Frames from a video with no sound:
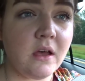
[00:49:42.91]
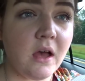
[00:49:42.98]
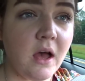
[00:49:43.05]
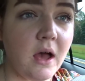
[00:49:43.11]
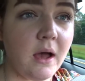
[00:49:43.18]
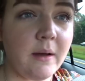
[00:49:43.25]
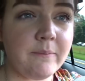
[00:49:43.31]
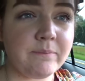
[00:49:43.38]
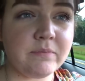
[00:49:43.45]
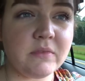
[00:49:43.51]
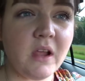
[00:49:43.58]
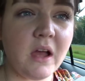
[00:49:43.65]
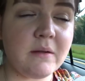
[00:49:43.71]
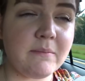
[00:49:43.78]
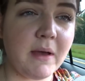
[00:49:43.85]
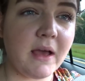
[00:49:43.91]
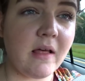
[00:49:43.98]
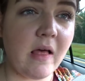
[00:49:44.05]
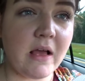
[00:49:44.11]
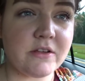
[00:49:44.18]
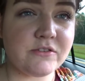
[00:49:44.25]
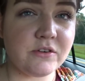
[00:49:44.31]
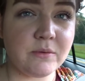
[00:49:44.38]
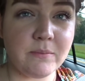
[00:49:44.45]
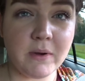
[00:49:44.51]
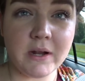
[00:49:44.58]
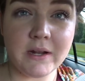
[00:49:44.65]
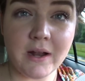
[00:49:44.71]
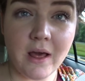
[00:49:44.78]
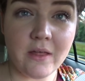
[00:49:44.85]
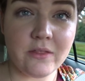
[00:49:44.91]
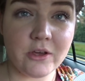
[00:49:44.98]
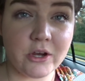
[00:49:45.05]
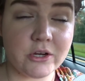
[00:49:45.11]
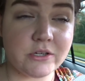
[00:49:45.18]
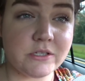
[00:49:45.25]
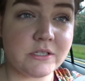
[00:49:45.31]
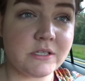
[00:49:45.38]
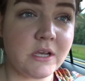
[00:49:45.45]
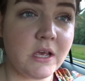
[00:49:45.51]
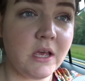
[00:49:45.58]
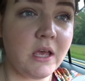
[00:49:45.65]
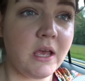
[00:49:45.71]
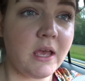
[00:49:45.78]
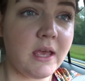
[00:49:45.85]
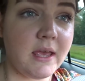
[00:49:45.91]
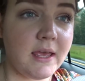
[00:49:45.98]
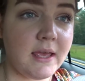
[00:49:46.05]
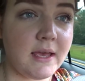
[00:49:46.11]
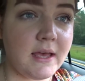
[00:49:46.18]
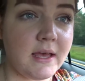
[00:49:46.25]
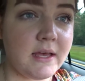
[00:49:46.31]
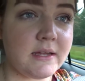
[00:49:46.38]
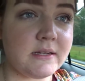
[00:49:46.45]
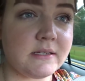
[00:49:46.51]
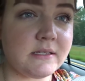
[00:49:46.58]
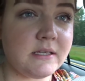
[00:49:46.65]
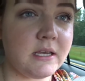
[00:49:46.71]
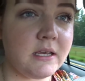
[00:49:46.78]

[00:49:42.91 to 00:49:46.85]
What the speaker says: not in my classroom, but in others. And